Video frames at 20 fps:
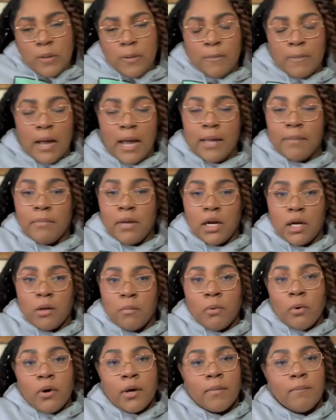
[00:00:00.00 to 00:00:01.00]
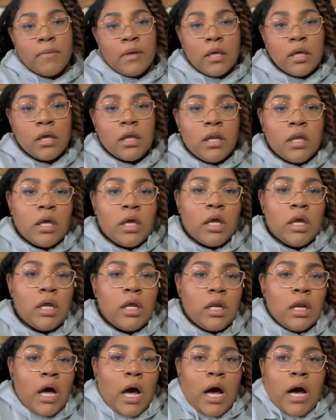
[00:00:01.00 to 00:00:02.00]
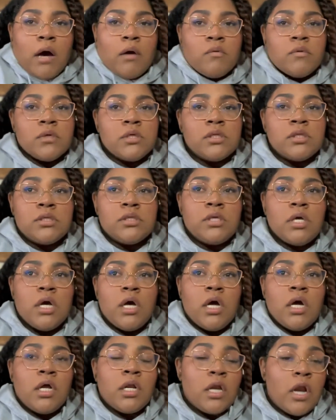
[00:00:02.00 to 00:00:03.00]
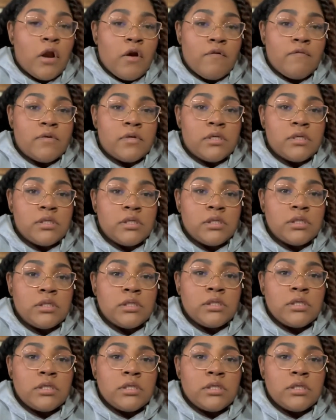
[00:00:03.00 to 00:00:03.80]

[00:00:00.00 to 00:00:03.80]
I had made an appointment and I was nervous